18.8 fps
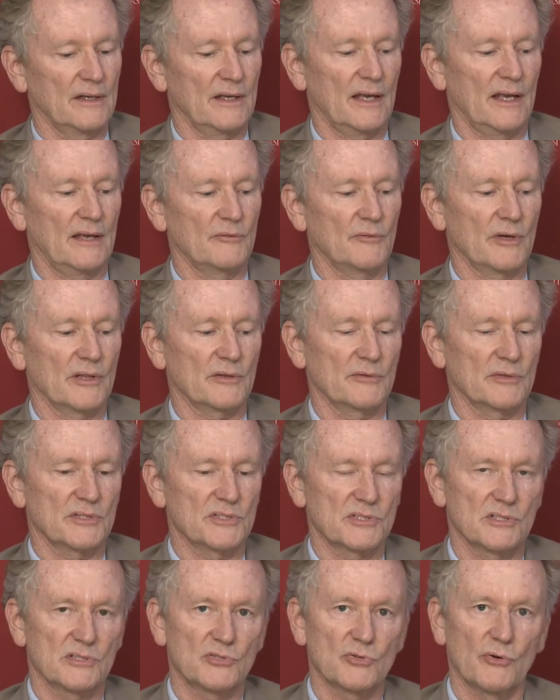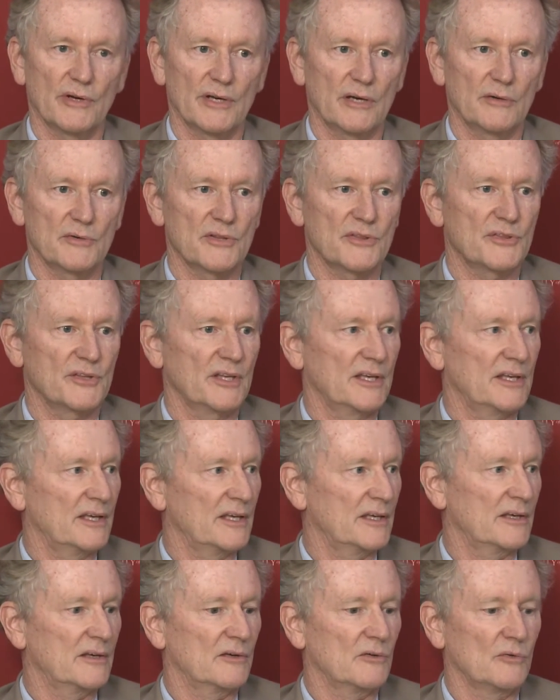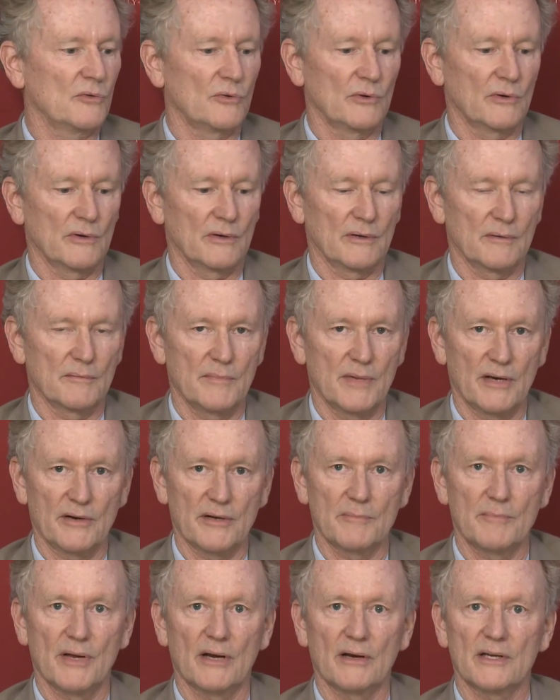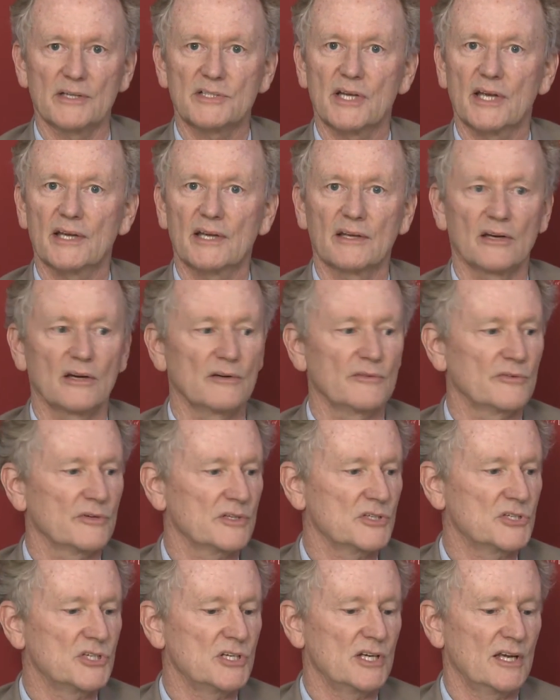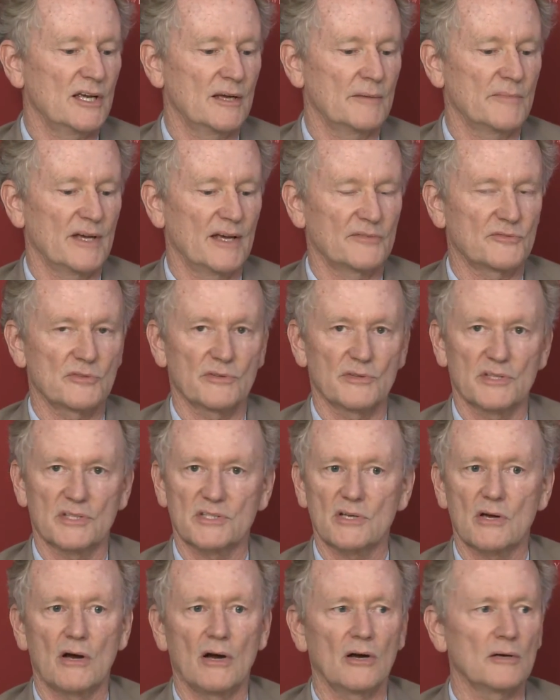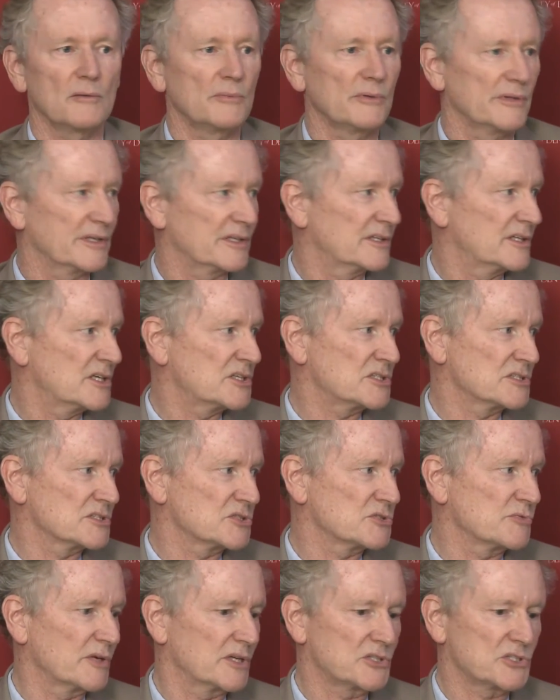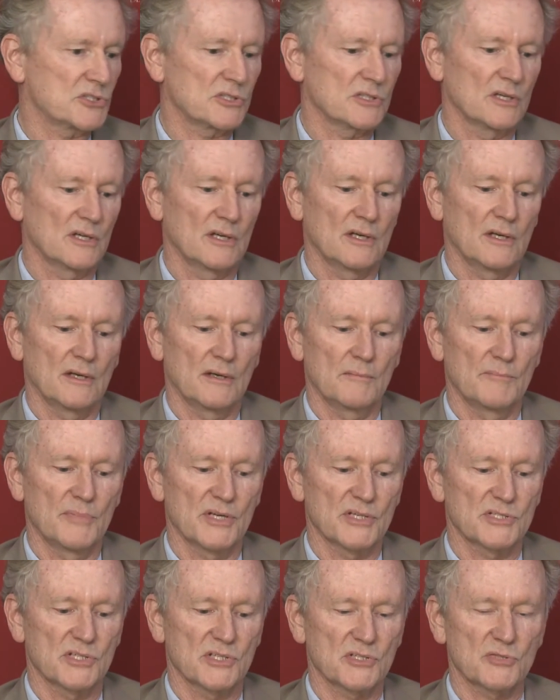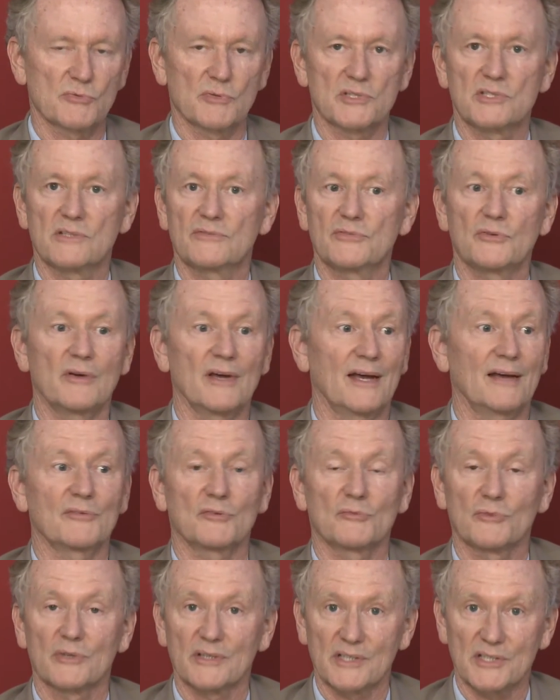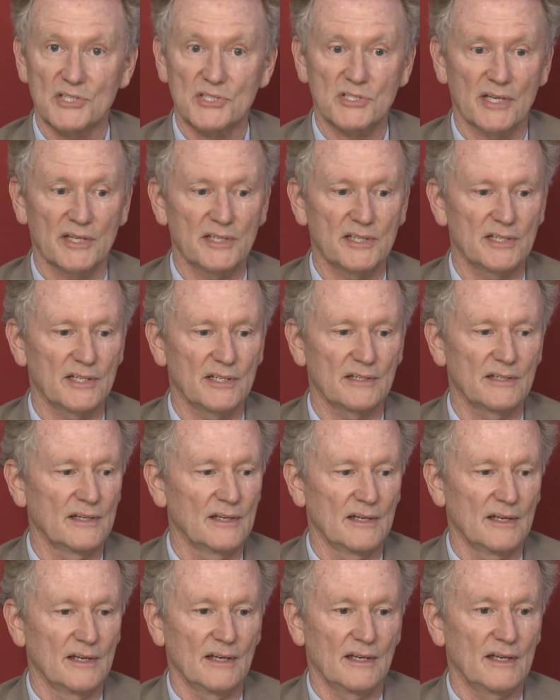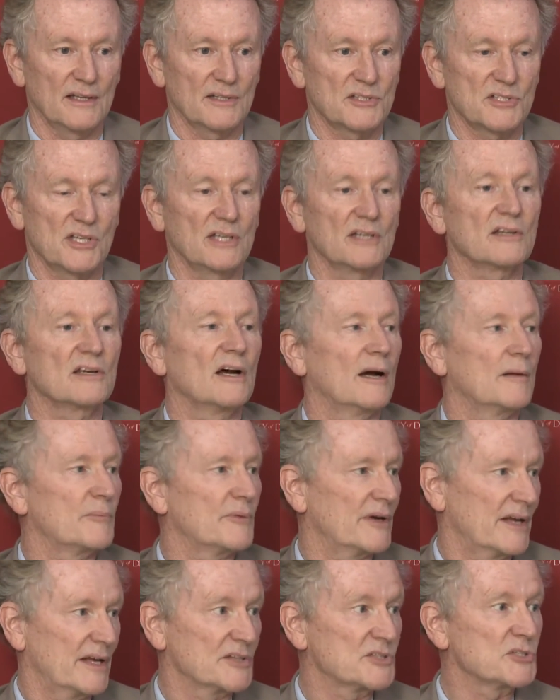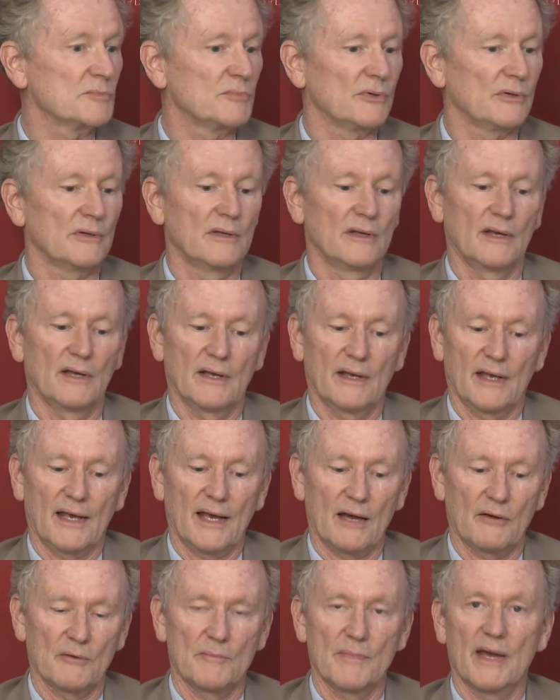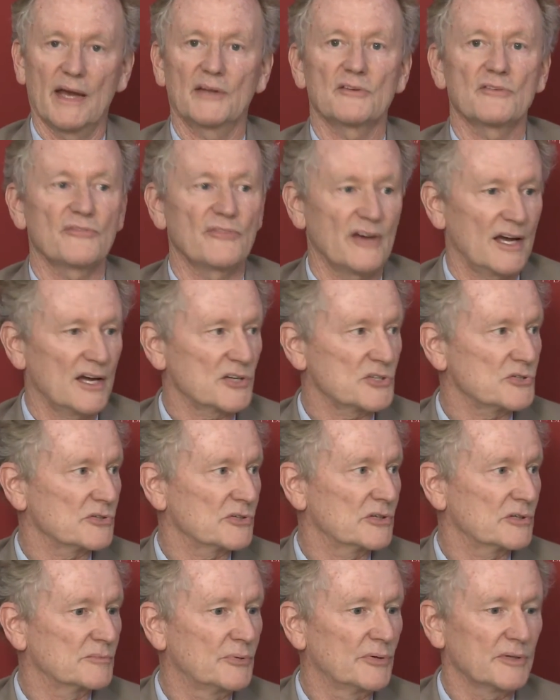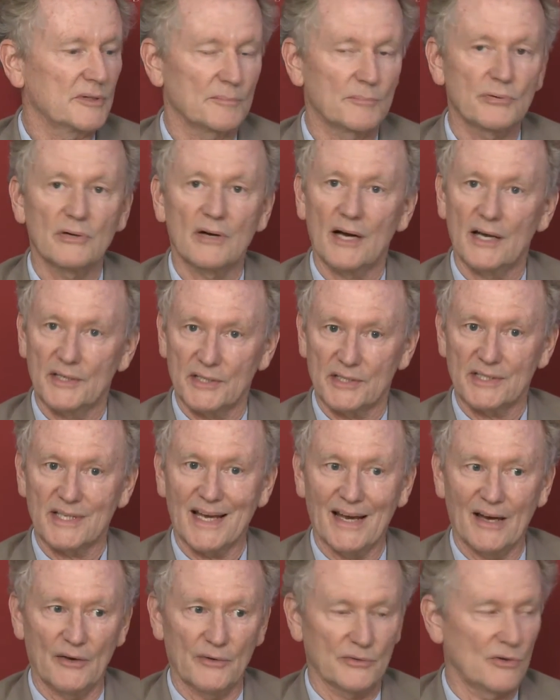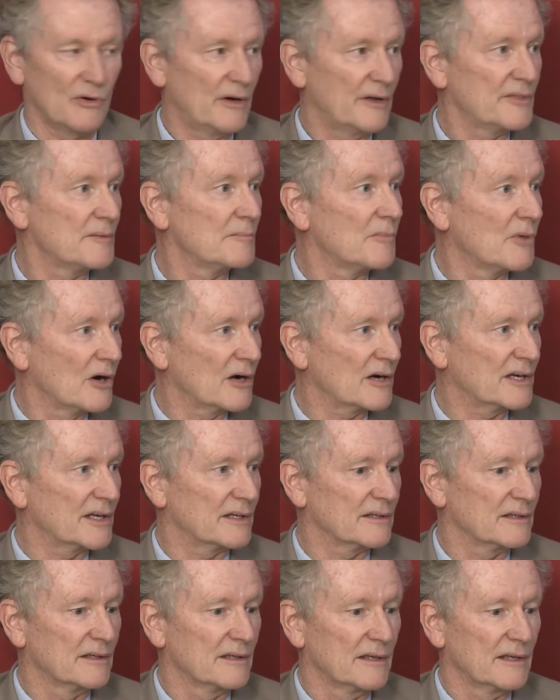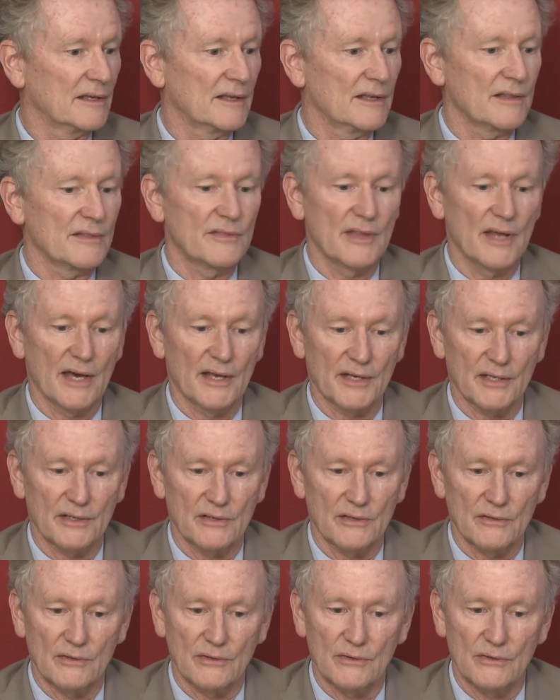and whether it's the Toyota thing or Mary Barra taking over at GM after this horrible ignition switch business, which if you haven't really studied it, it's incomprehensible how a manufacturer could put a product out on the market that it